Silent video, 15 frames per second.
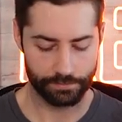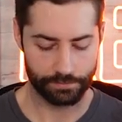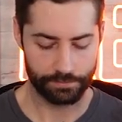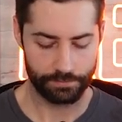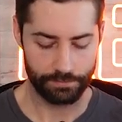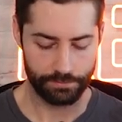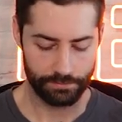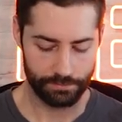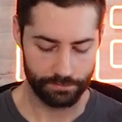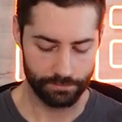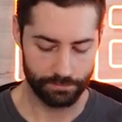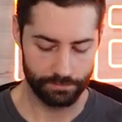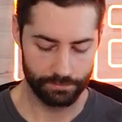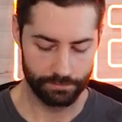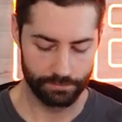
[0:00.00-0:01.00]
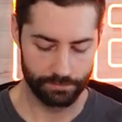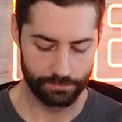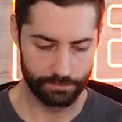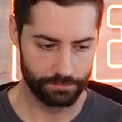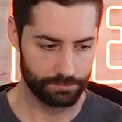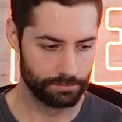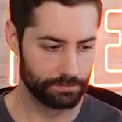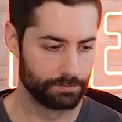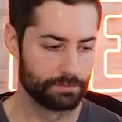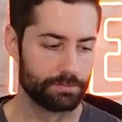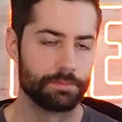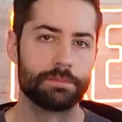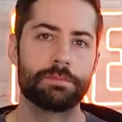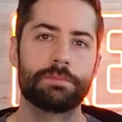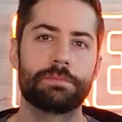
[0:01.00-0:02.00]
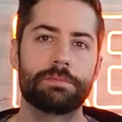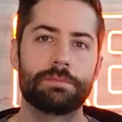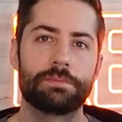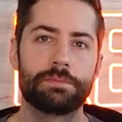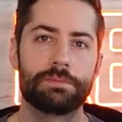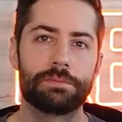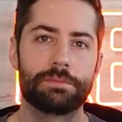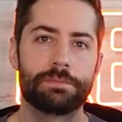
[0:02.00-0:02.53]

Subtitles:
(silent)